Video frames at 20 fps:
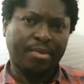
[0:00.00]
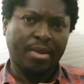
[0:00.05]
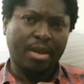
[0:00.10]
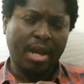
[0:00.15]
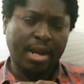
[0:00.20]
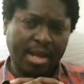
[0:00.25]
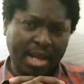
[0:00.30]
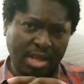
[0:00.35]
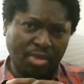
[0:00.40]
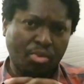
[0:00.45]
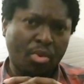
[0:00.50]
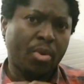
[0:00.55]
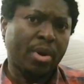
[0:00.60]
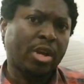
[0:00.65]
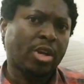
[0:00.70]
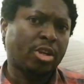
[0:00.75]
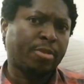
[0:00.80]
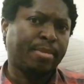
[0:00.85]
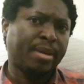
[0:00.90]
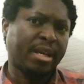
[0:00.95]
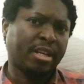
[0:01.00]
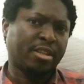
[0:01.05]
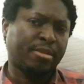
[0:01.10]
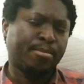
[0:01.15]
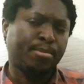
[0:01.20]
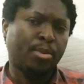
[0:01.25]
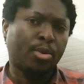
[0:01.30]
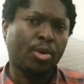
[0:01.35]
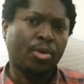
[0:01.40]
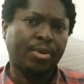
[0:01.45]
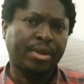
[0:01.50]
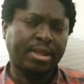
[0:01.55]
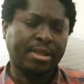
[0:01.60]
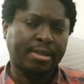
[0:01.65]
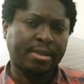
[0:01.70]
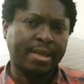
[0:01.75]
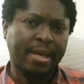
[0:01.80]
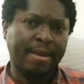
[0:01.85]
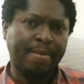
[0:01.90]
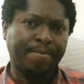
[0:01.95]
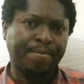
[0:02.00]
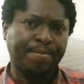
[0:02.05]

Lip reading: And that's what we're going to be exploring today.